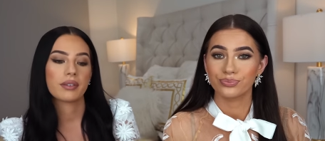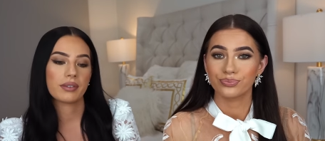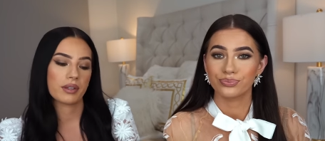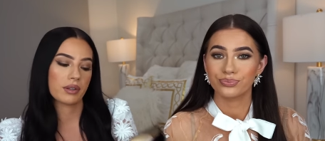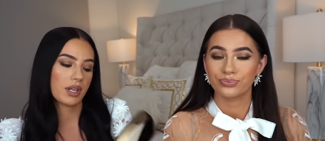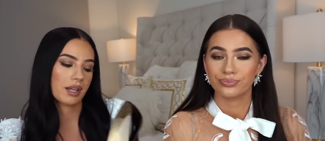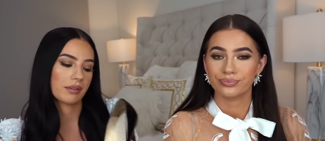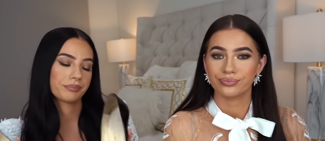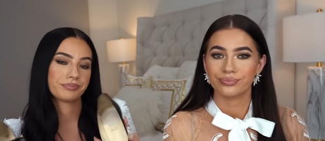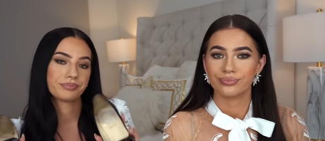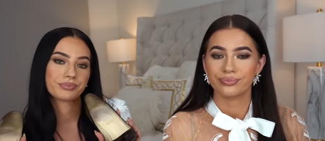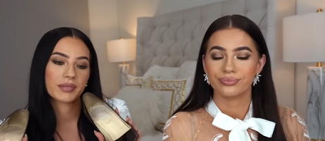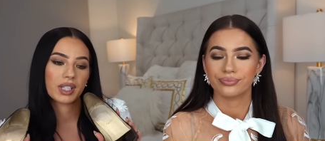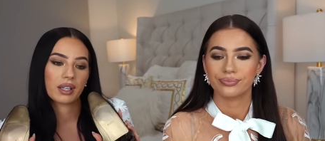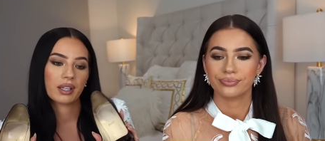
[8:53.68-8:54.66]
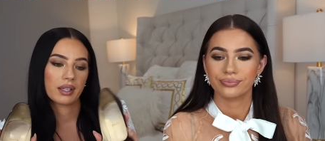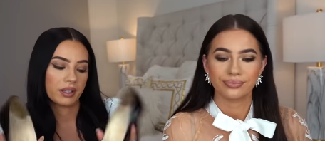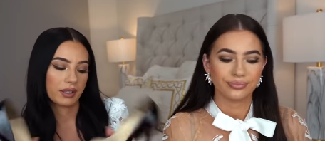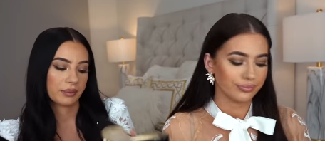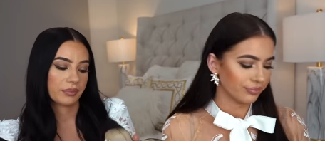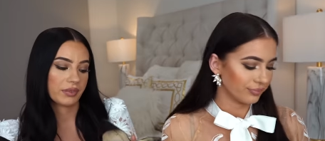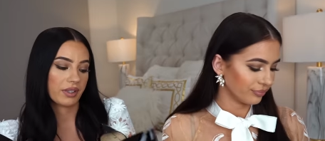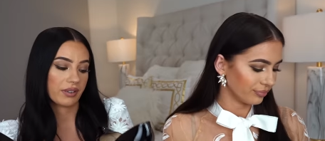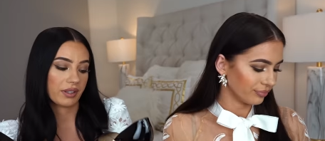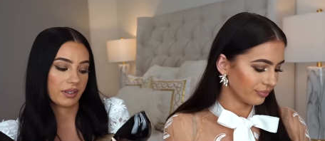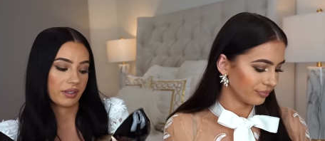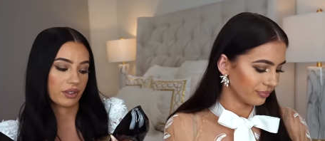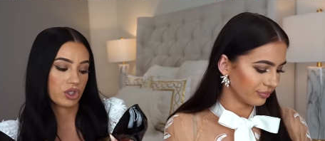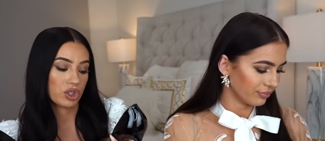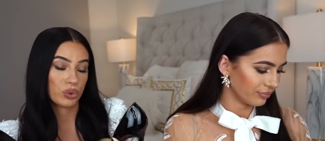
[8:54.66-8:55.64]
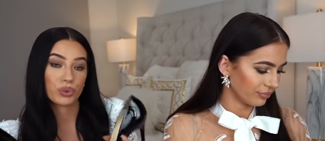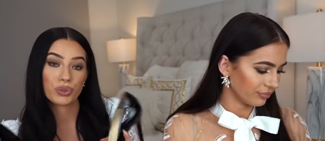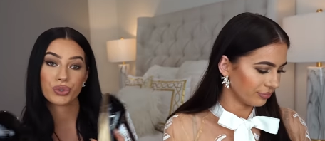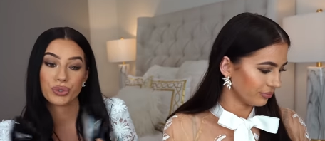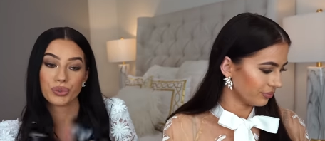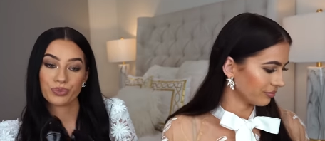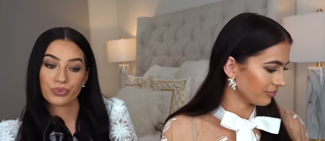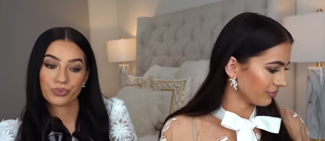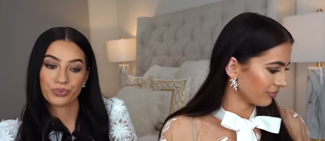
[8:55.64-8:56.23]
Speaker 1: So yeah, these are the shoes.